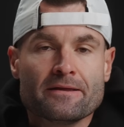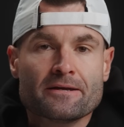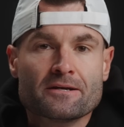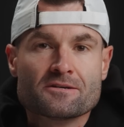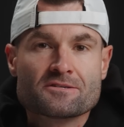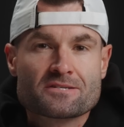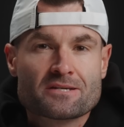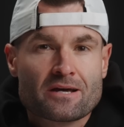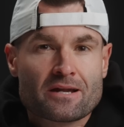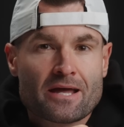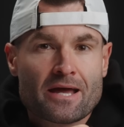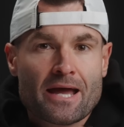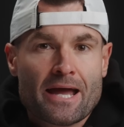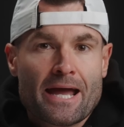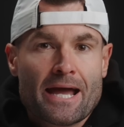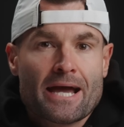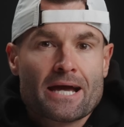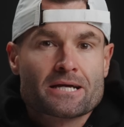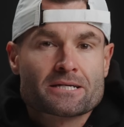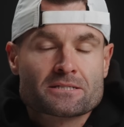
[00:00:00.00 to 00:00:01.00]
here's how to
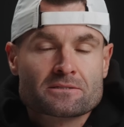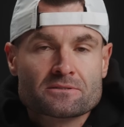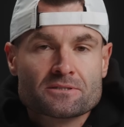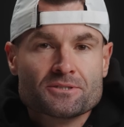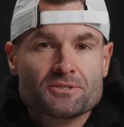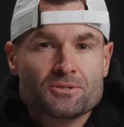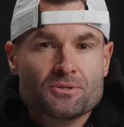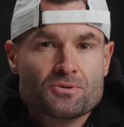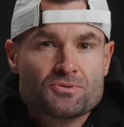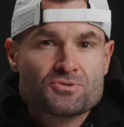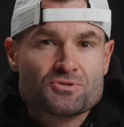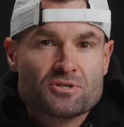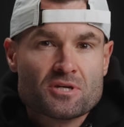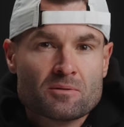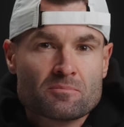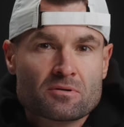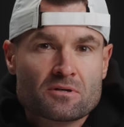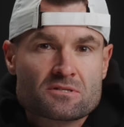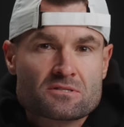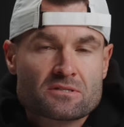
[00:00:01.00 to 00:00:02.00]
actually use
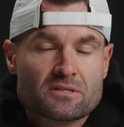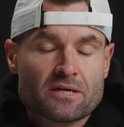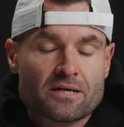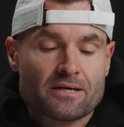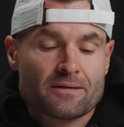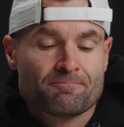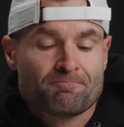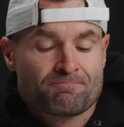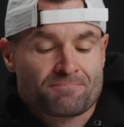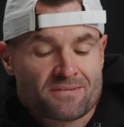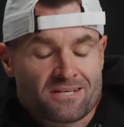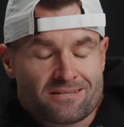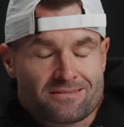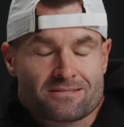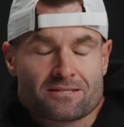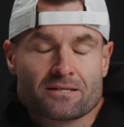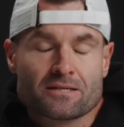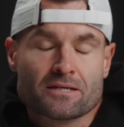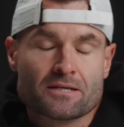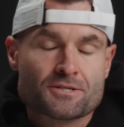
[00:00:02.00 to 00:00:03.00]
zebras then
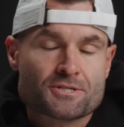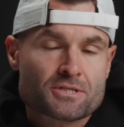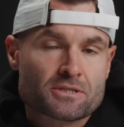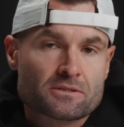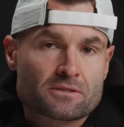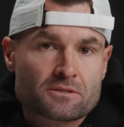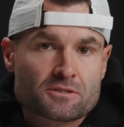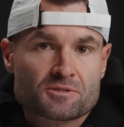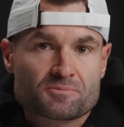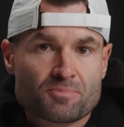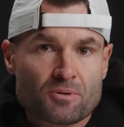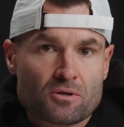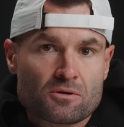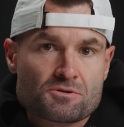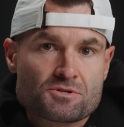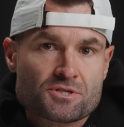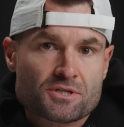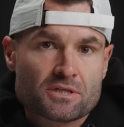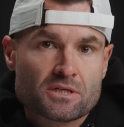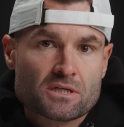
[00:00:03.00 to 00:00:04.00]
to get your
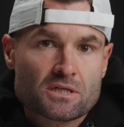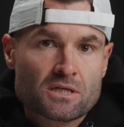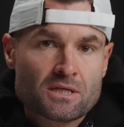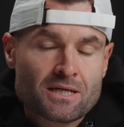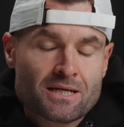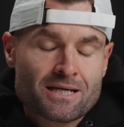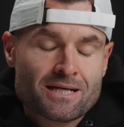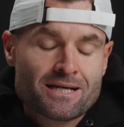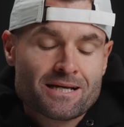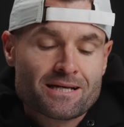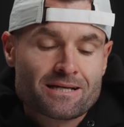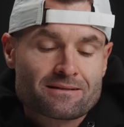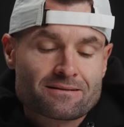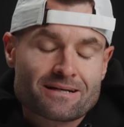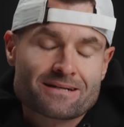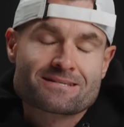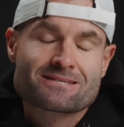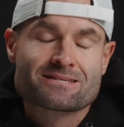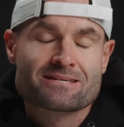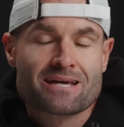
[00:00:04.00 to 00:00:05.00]
exposure.
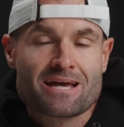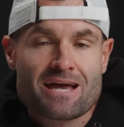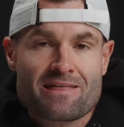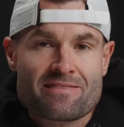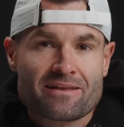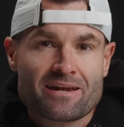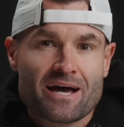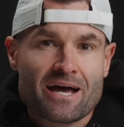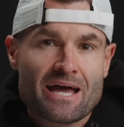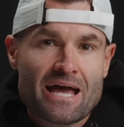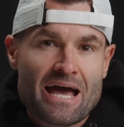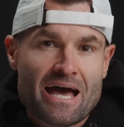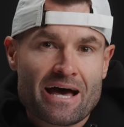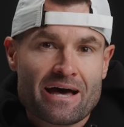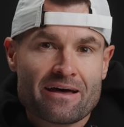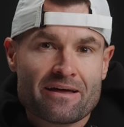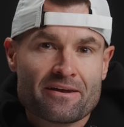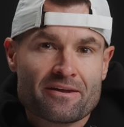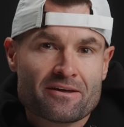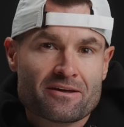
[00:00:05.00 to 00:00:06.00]
Let's say that I
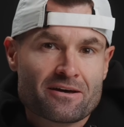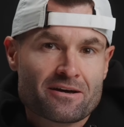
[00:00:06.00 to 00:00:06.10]
had